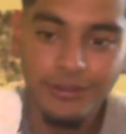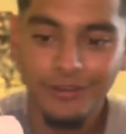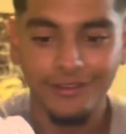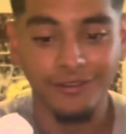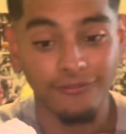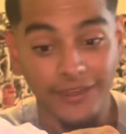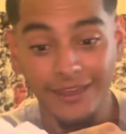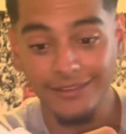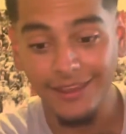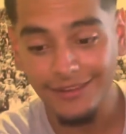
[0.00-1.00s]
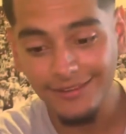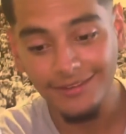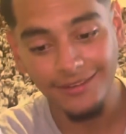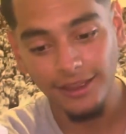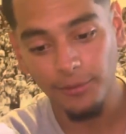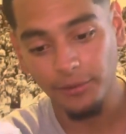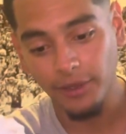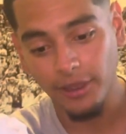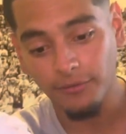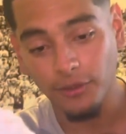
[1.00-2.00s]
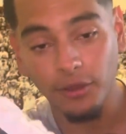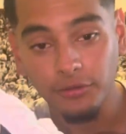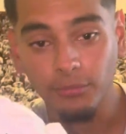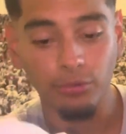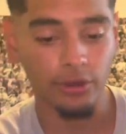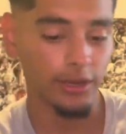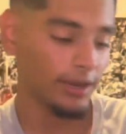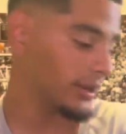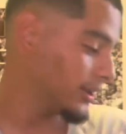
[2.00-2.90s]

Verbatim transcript: You got the fat laces to top it off, gold deubré.